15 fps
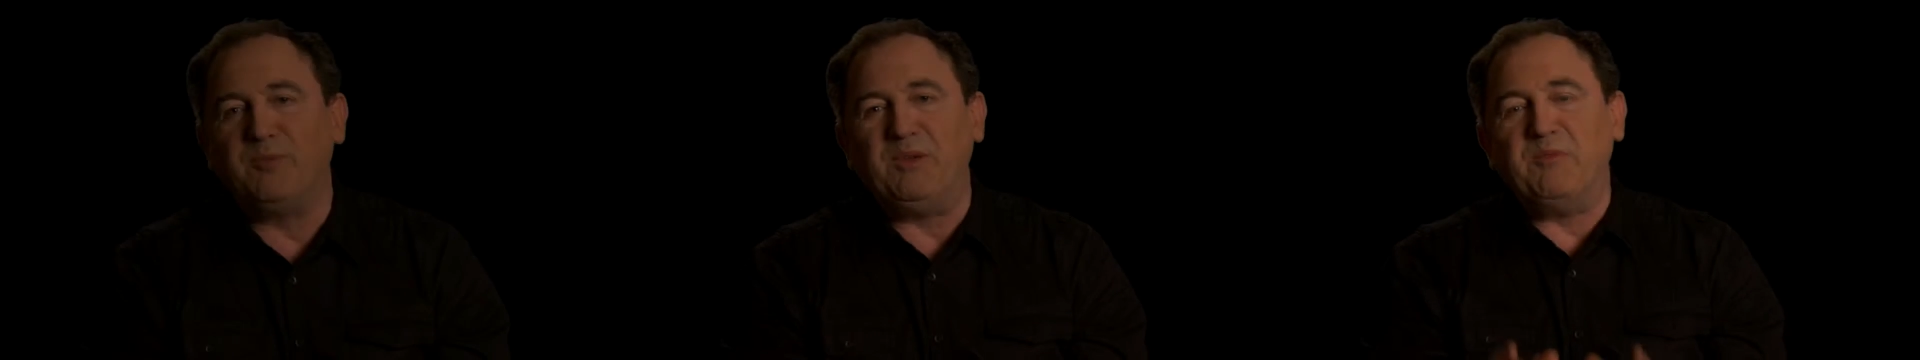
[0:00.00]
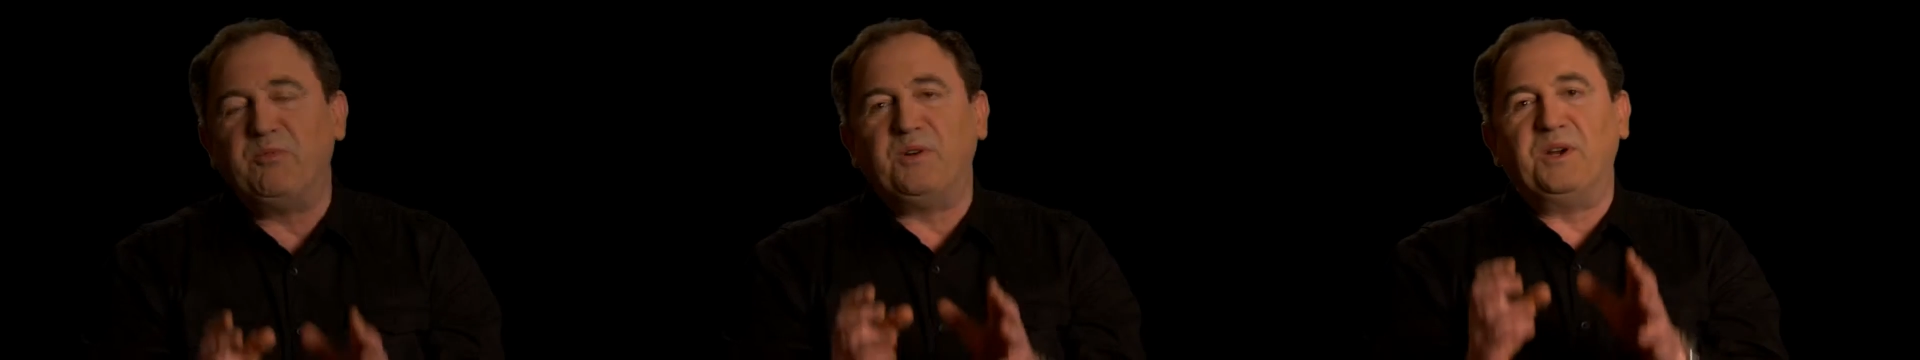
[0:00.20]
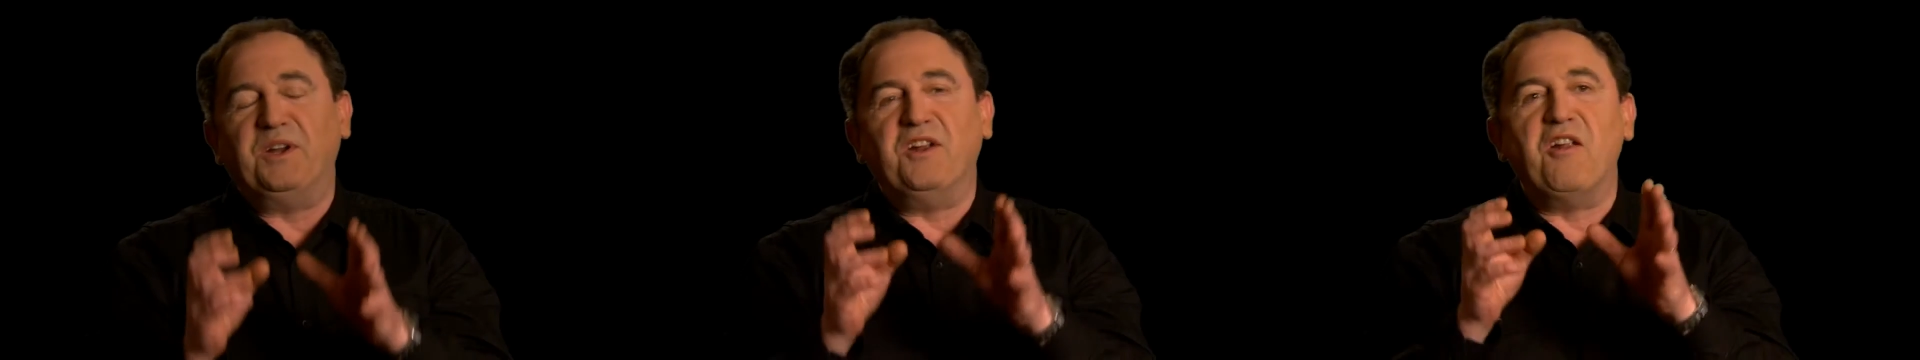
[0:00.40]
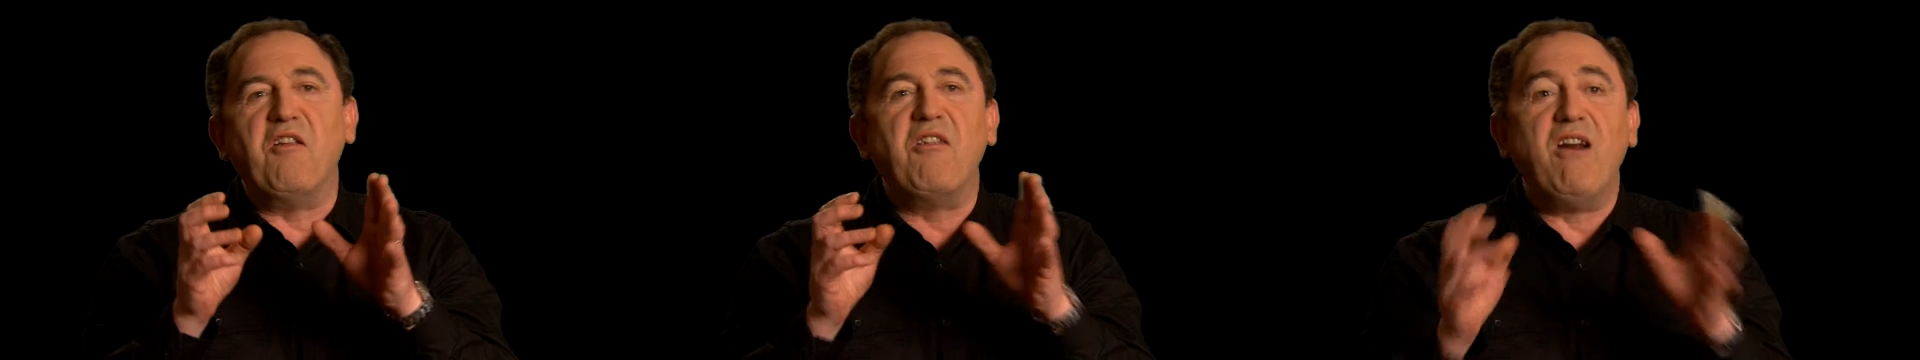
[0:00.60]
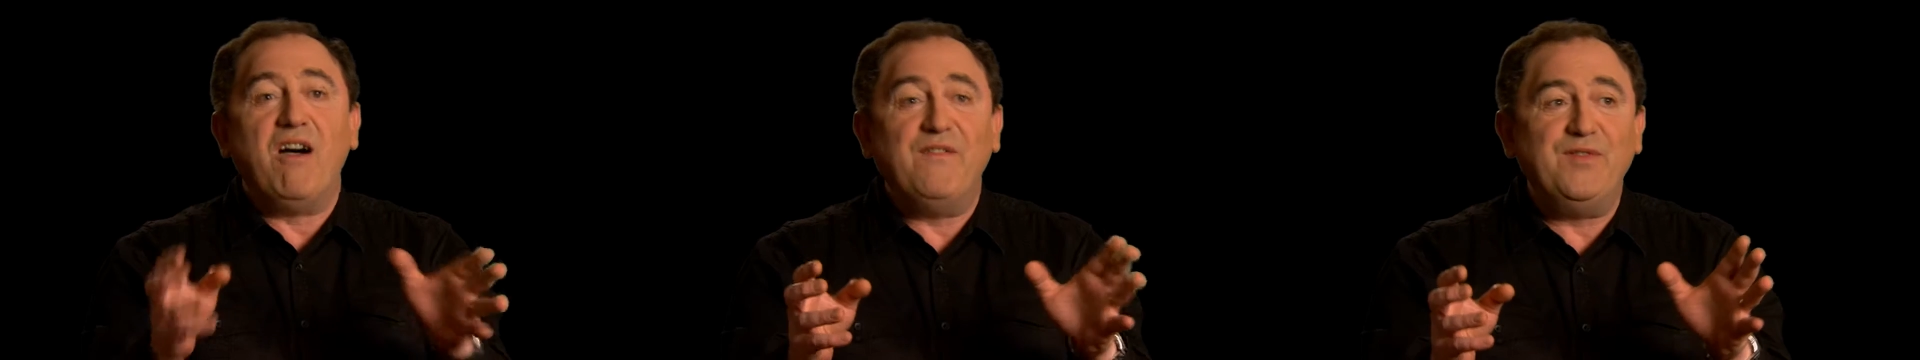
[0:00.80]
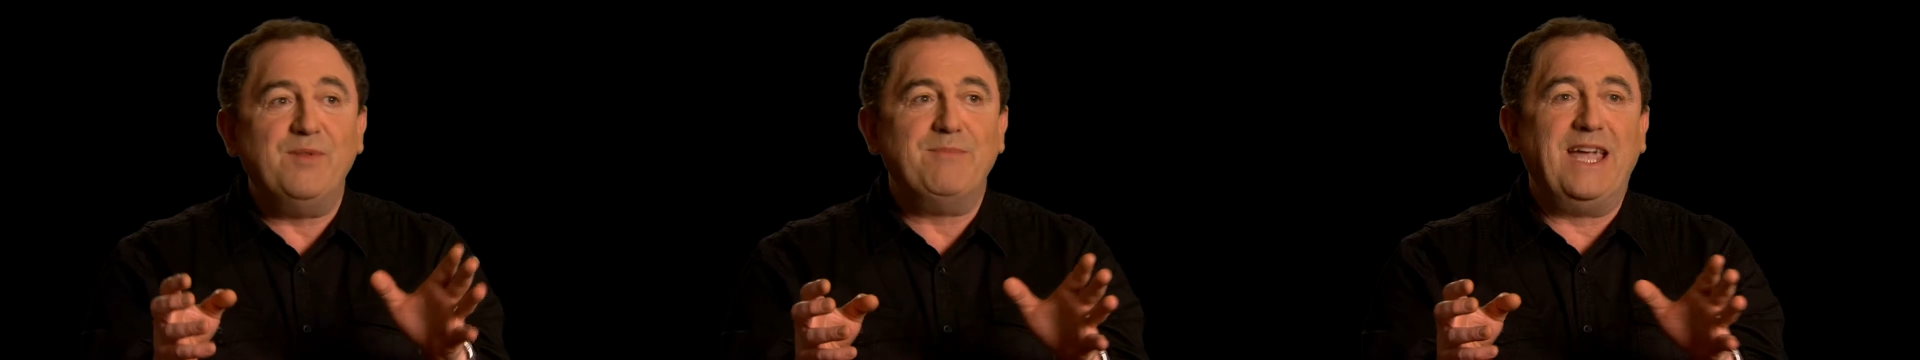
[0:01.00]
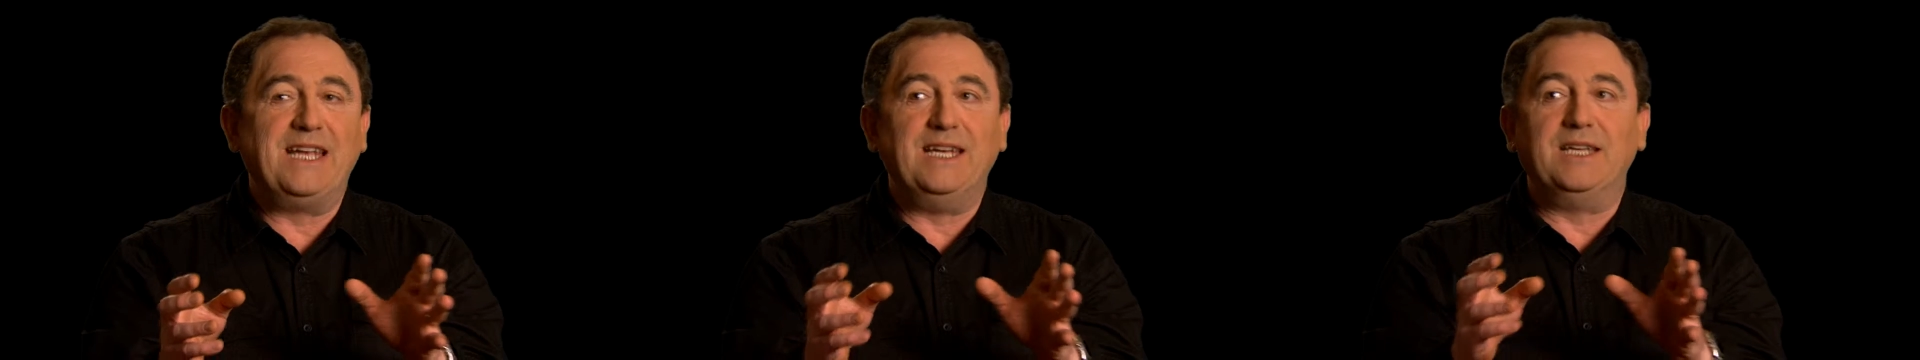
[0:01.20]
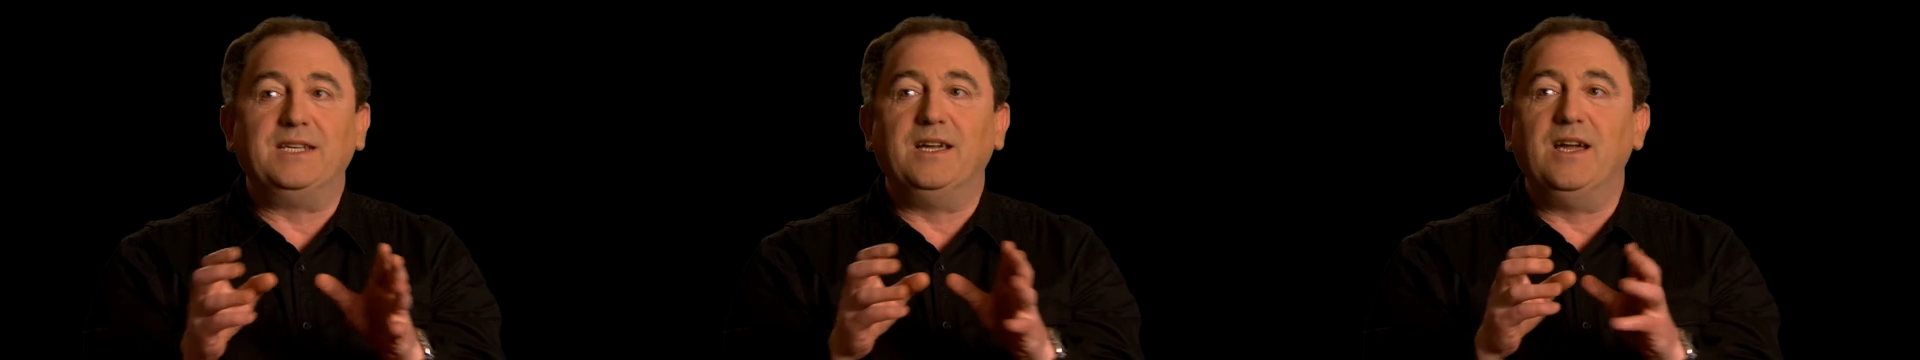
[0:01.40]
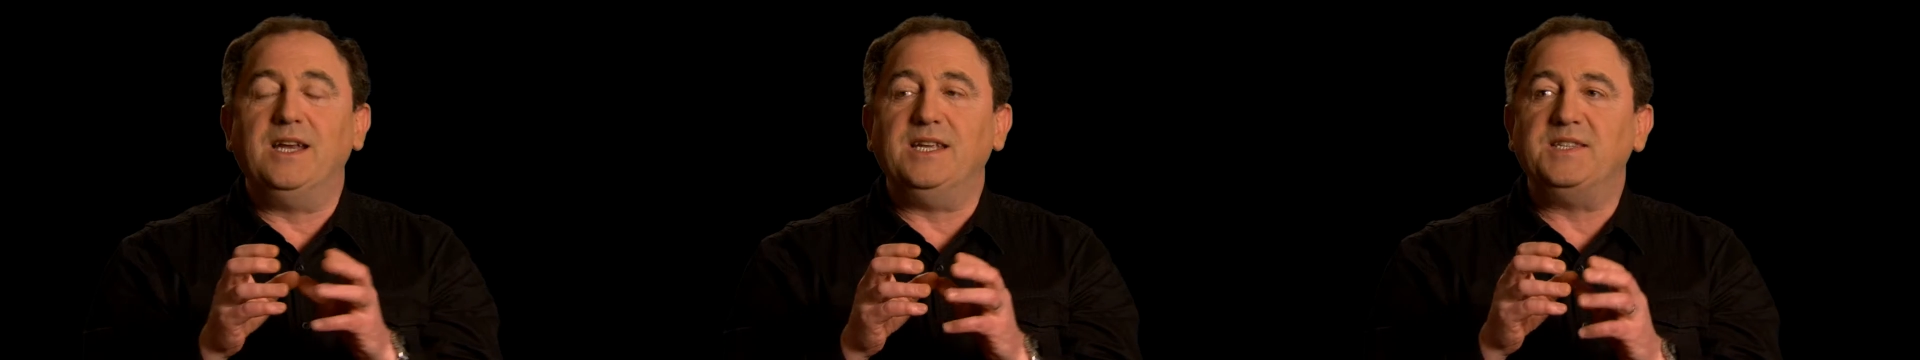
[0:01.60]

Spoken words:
people are going to love the magnet gun,